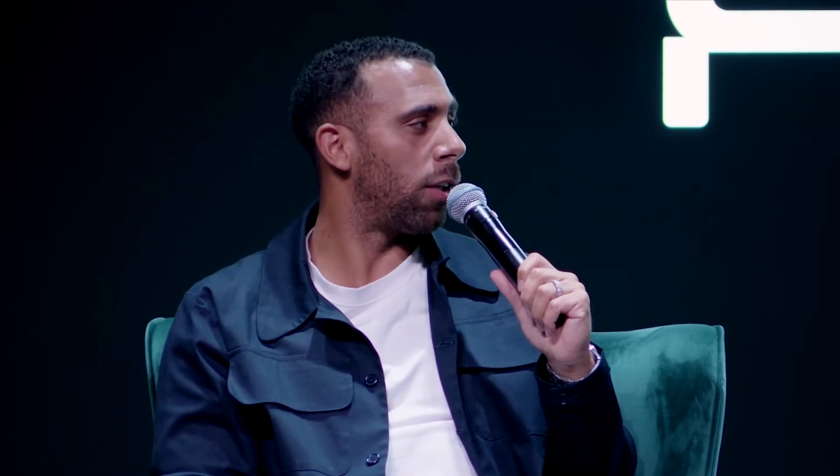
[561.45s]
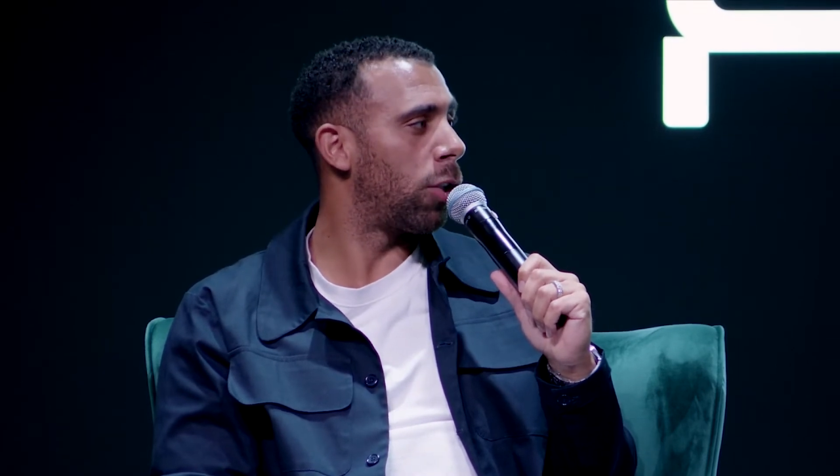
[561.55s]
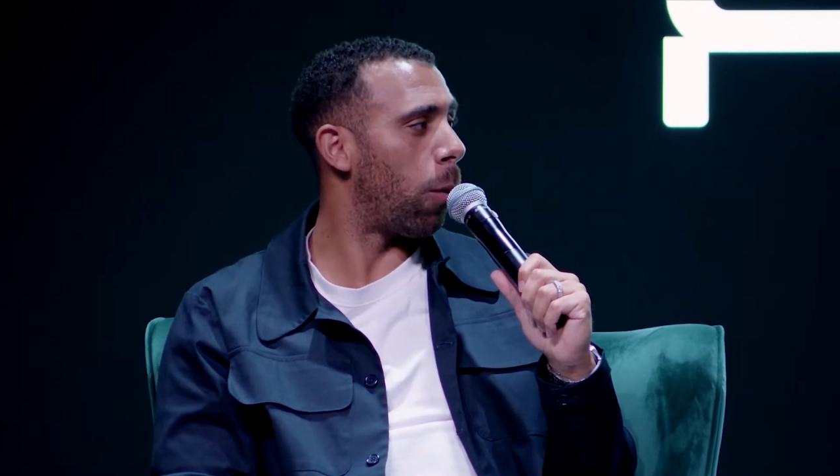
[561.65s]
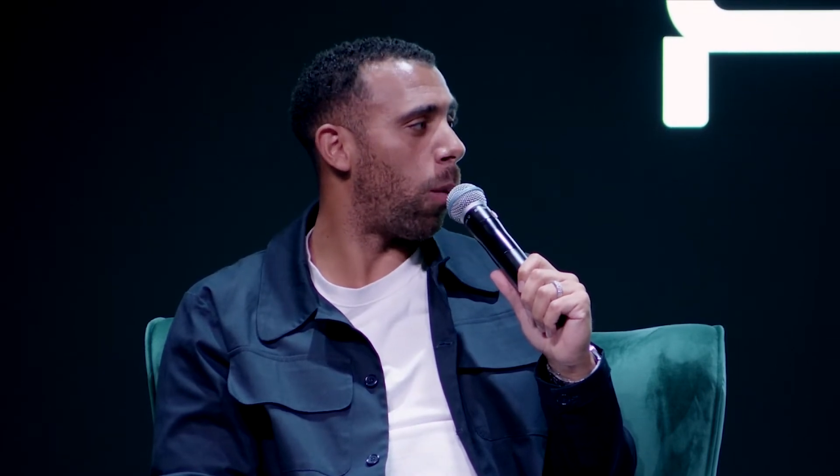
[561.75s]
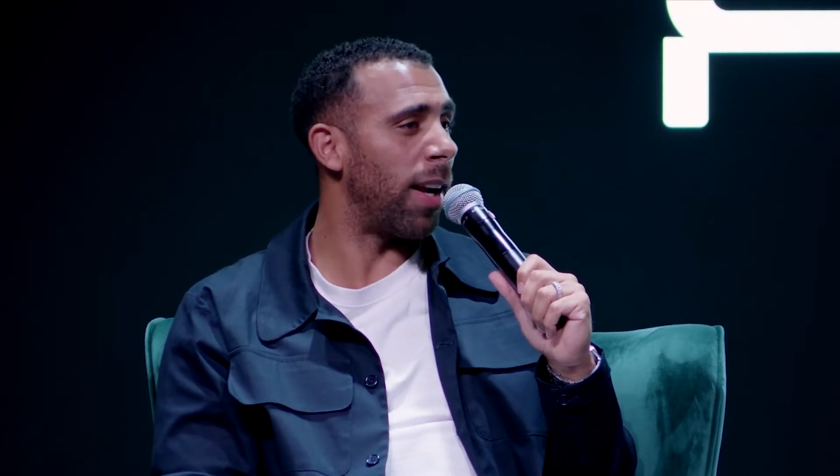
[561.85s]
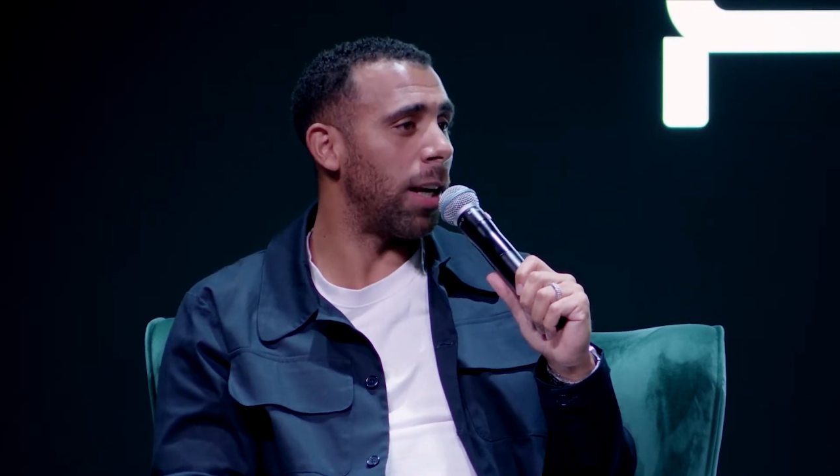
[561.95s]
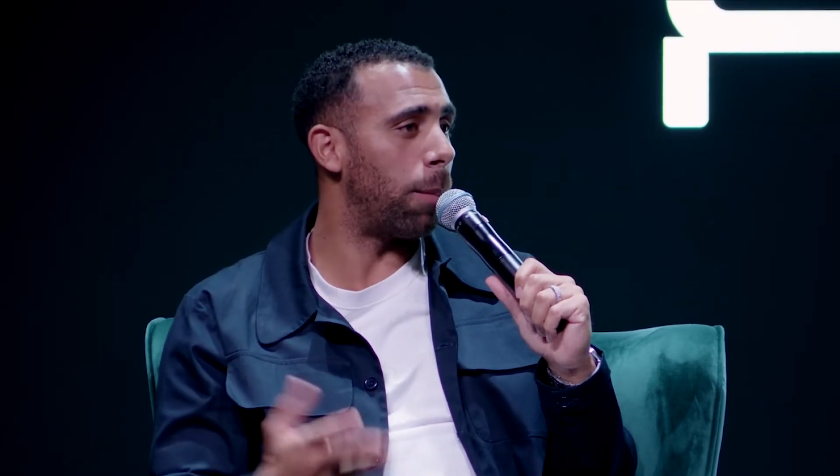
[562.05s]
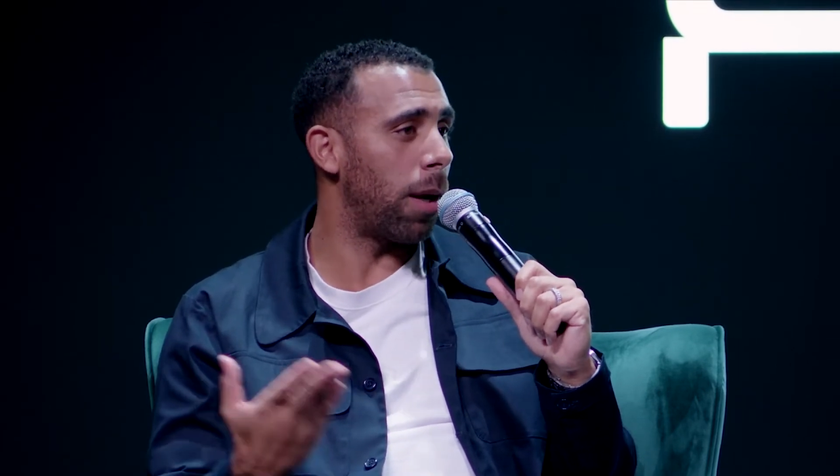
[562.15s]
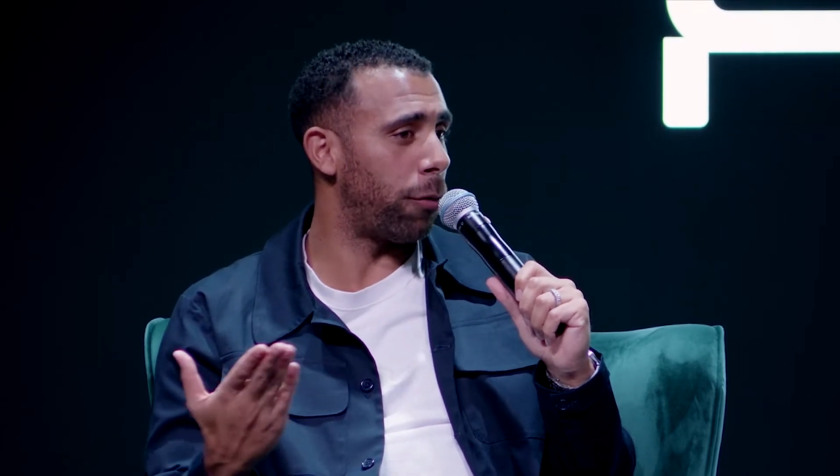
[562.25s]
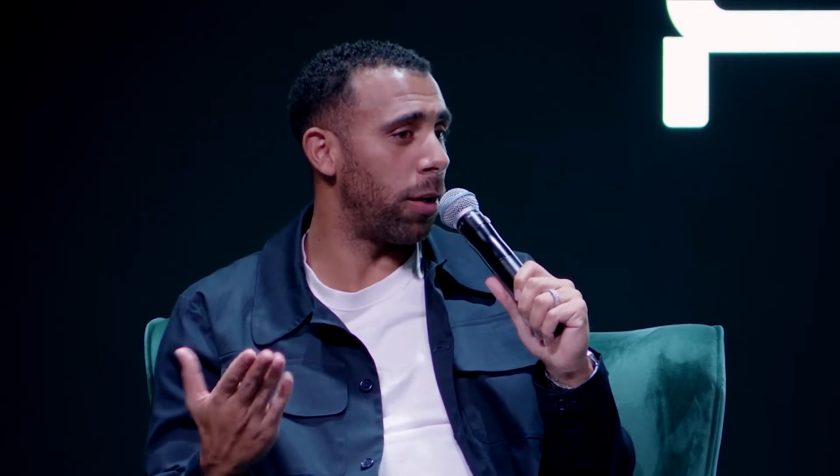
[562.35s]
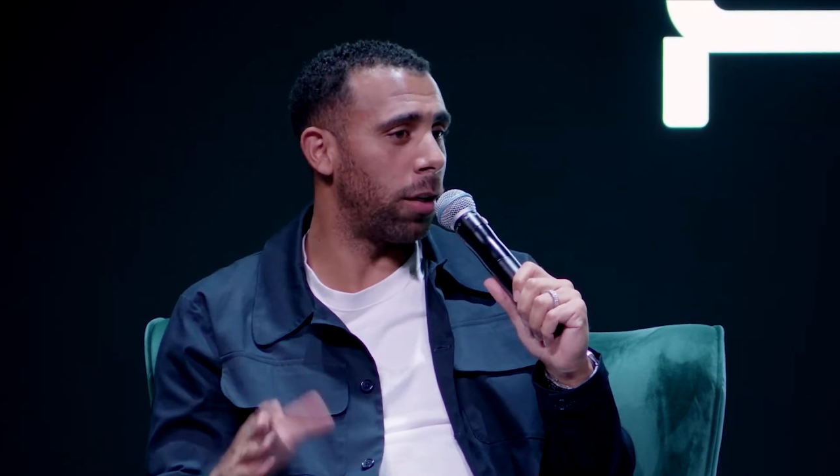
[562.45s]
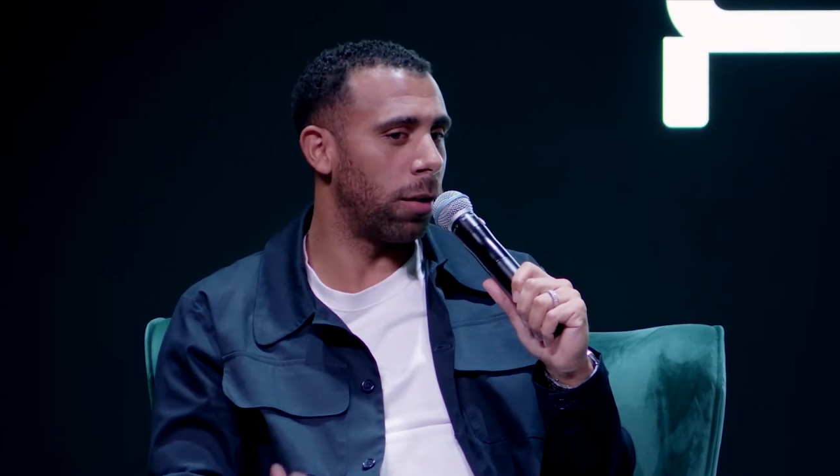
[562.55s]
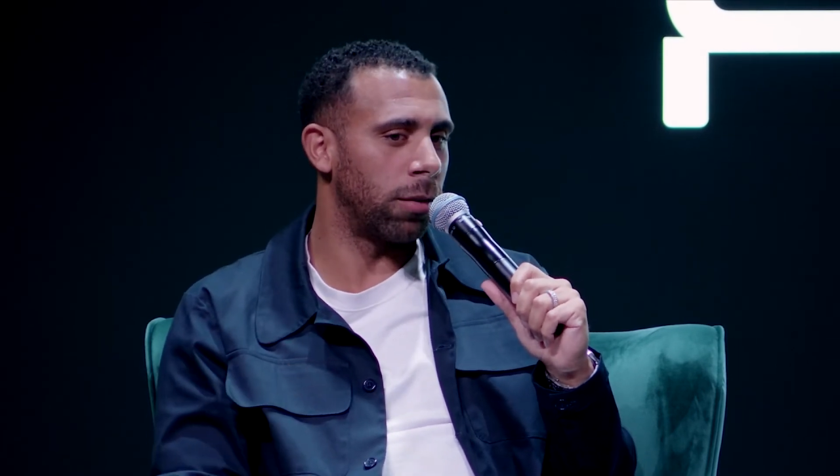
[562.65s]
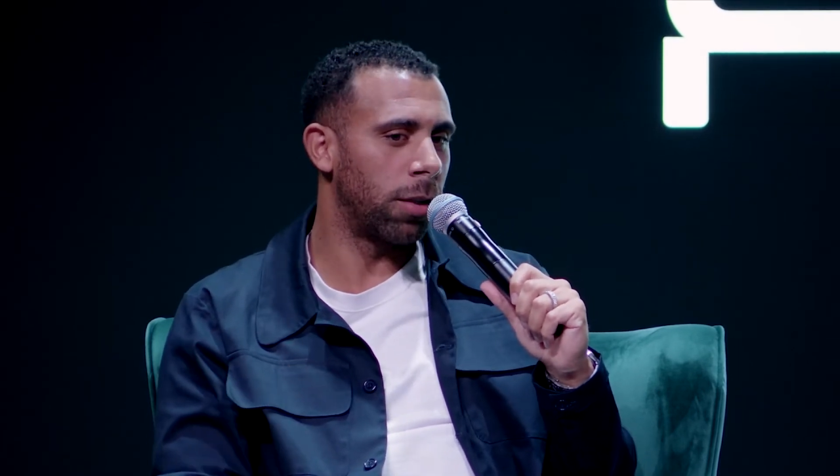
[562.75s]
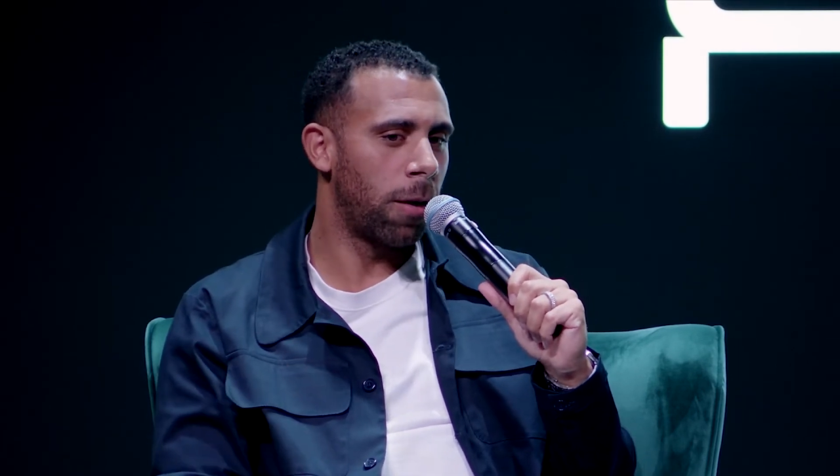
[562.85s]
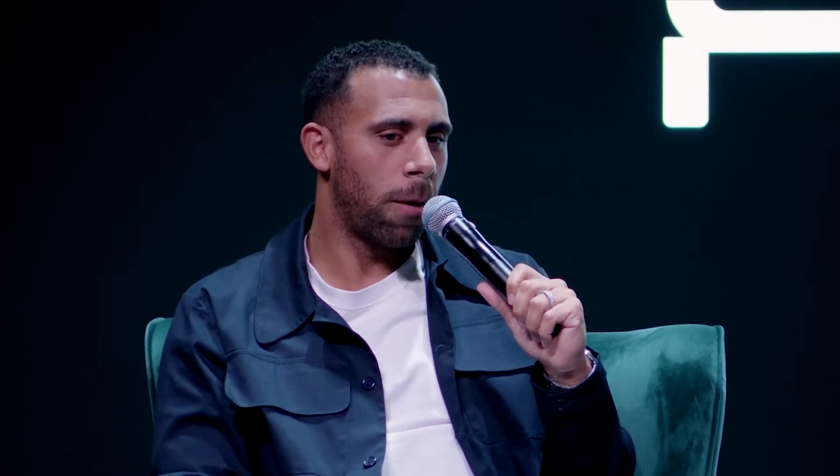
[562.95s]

the top, why I didn't play for England.